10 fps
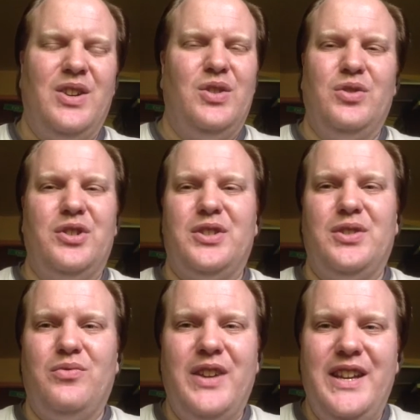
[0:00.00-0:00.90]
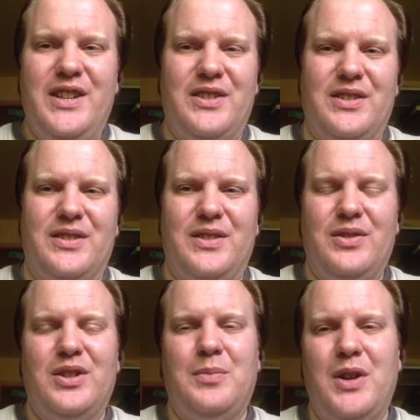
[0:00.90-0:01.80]
you're just the regent. You're
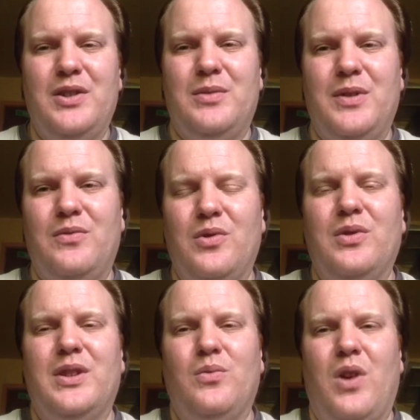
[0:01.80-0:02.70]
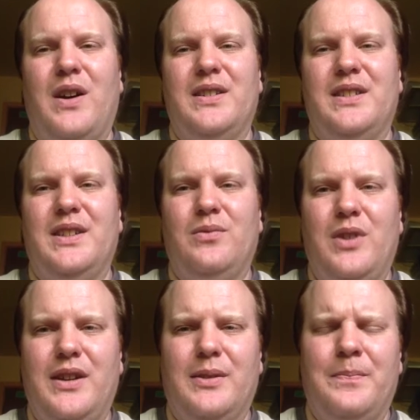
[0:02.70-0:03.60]
supposed to be ruling wisely and
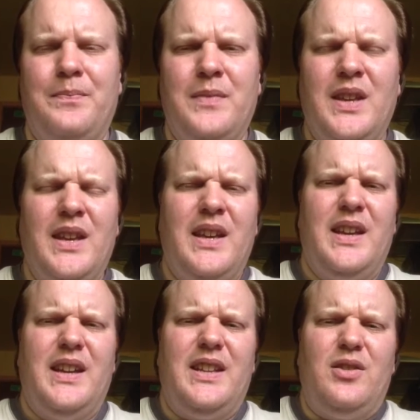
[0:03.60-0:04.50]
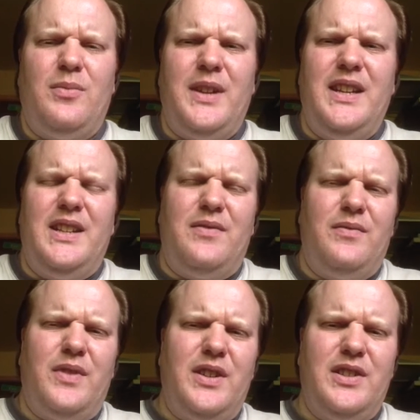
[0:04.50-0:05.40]
well. And there are many different
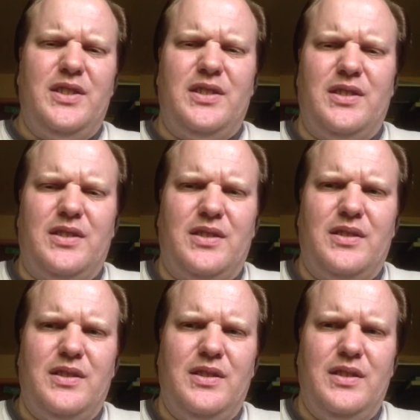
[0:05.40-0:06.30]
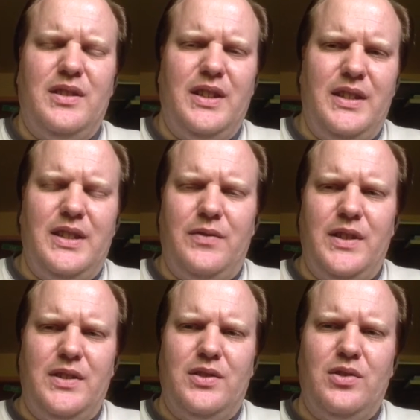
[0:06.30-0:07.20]
versions. Uh, different
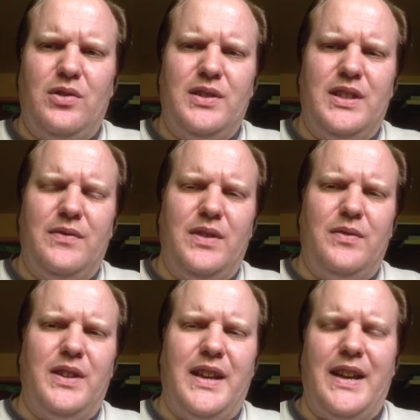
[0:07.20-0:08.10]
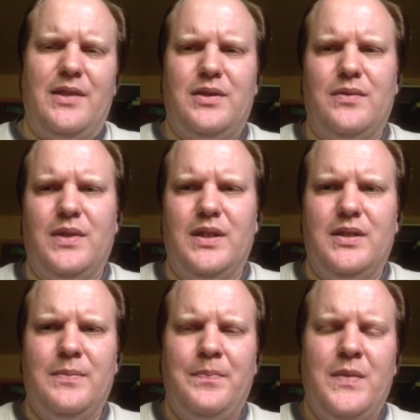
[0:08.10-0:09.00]
historians give different accounts of
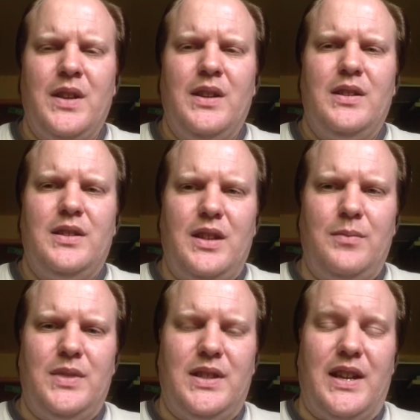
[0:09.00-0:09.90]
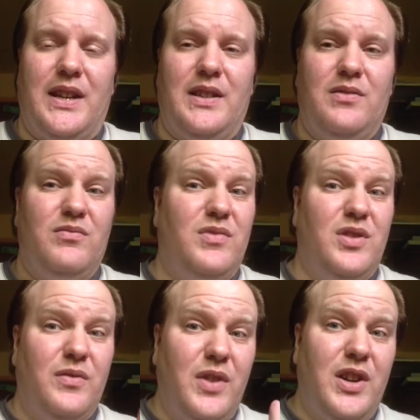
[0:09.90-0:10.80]
this. Some say that
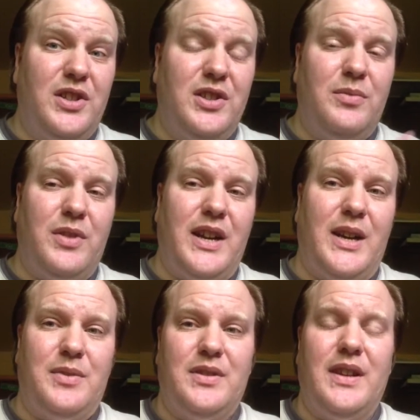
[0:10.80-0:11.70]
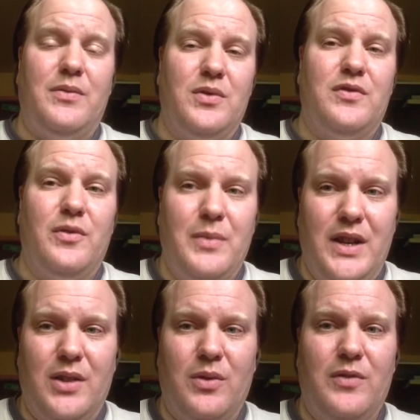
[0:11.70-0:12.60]
the version that perhaps everyone's
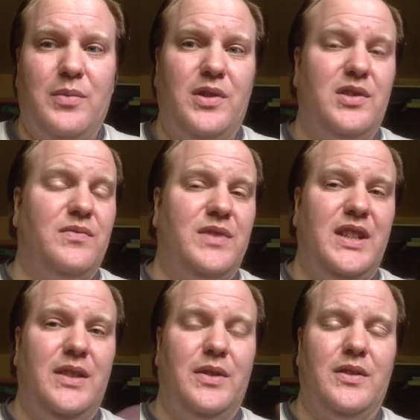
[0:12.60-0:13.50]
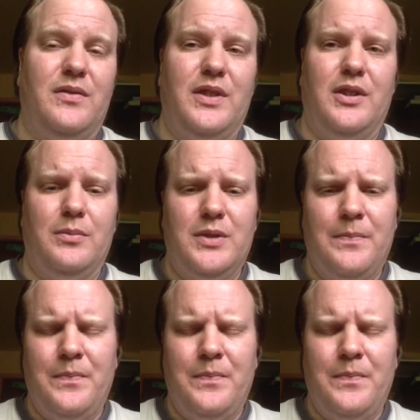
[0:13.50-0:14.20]
familiar with because of TV and films.